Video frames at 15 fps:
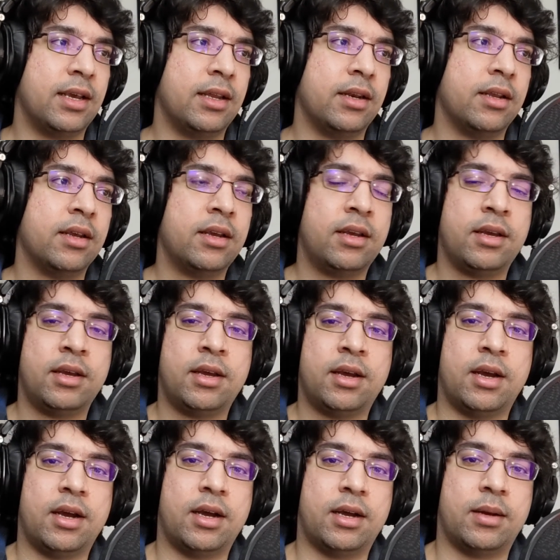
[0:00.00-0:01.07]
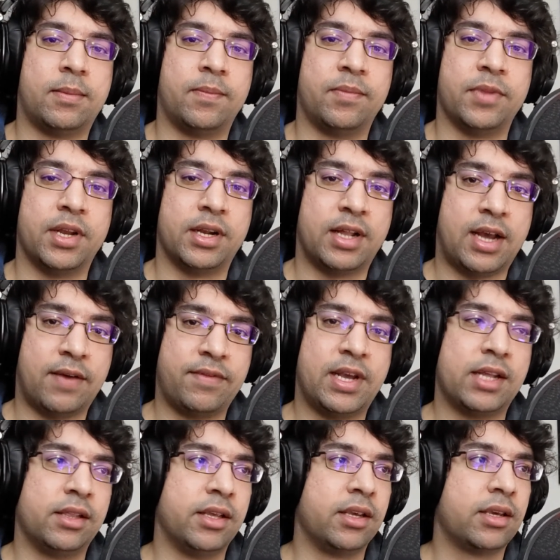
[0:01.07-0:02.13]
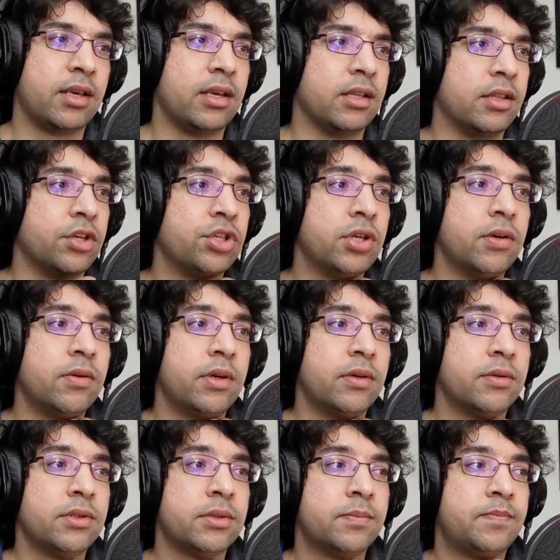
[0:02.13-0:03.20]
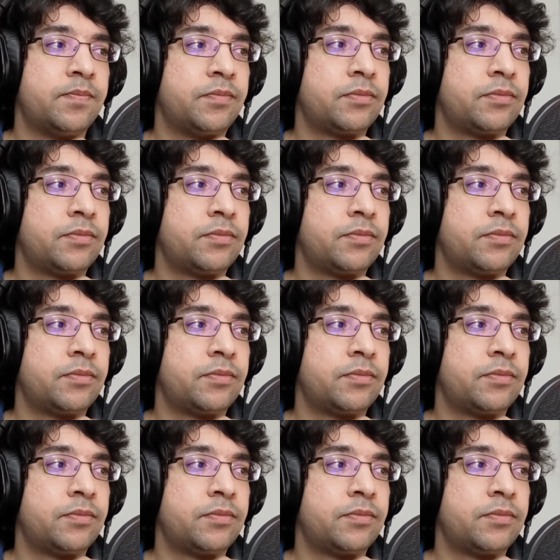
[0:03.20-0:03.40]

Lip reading: and I'll have that link in the show notes.